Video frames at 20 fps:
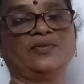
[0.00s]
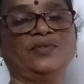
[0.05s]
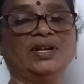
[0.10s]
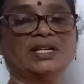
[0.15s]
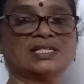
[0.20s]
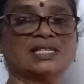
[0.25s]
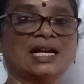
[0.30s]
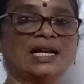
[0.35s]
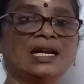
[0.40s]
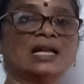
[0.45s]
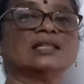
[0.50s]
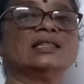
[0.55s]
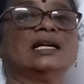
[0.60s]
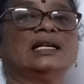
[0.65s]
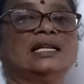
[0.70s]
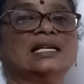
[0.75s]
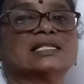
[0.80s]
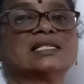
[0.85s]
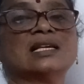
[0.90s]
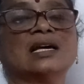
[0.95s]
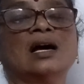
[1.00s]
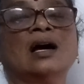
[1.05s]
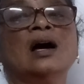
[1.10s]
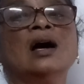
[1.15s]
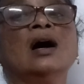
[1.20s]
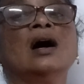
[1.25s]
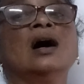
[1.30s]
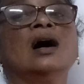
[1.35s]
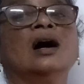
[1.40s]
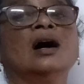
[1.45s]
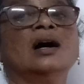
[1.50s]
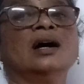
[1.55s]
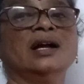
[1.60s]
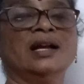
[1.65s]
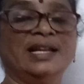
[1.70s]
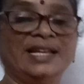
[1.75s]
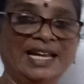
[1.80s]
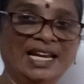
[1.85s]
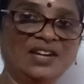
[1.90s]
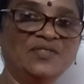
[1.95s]
We said that is a
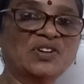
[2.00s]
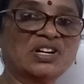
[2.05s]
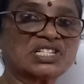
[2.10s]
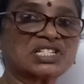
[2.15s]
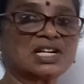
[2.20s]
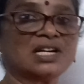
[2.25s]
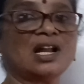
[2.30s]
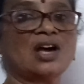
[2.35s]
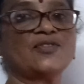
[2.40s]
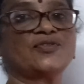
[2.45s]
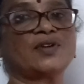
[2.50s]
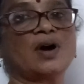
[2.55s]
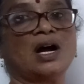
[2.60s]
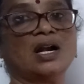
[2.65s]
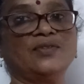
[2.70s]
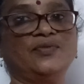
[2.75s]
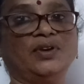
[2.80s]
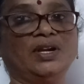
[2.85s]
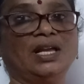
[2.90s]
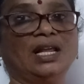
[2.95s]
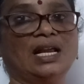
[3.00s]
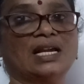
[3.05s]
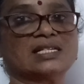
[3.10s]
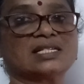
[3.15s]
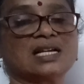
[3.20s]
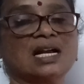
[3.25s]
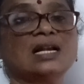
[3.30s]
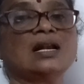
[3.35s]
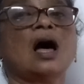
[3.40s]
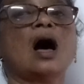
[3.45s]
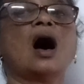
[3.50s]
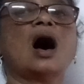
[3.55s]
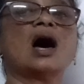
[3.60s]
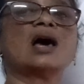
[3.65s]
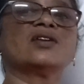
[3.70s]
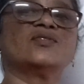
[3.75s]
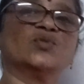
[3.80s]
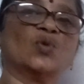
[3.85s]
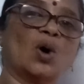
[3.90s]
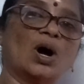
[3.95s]
inversion of configuration
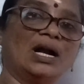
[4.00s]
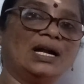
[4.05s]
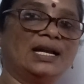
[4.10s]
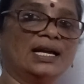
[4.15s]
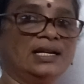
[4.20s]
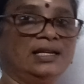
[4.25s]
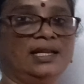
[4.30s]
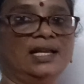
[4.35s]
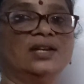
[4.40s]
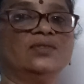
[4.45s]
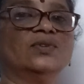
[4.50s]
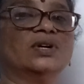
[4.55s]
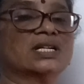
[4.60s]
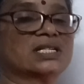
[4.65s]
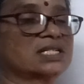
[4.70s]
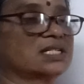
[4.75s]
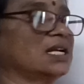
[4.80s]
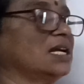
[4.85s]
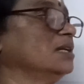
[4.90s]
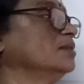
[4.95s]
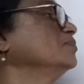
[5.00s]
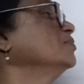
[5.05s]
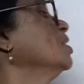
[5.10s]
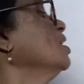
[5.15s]
or Walden inversion.